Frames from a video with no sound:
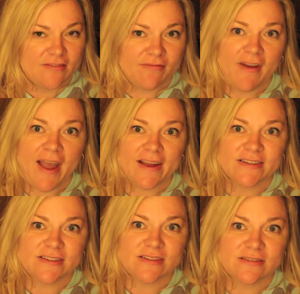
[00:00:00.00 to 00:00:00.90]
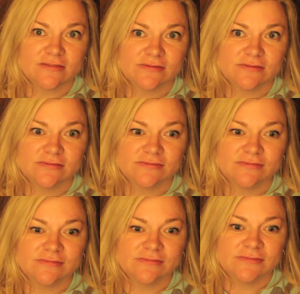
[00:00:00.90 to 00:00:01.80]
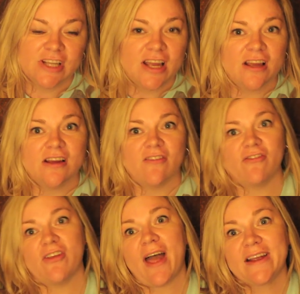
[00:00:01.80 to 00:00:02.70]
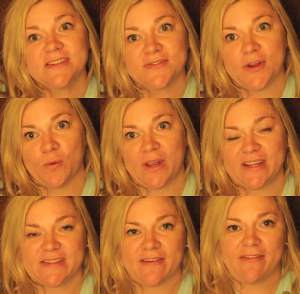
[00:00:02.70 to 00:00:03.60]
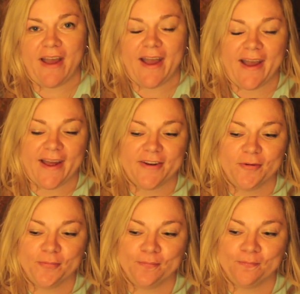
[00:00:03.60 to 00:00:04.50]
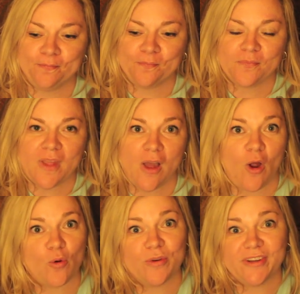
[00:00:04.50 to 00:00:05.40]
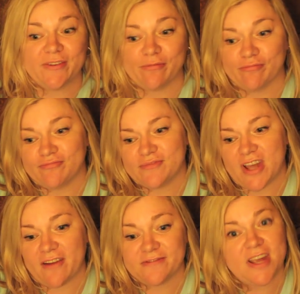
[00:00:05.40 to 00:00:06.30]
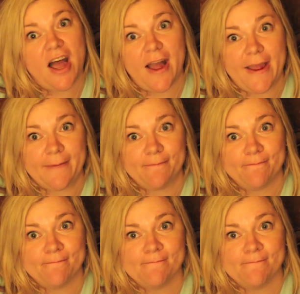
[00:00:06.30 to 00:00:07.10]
In fact, the last few weeks I've had a really tough time.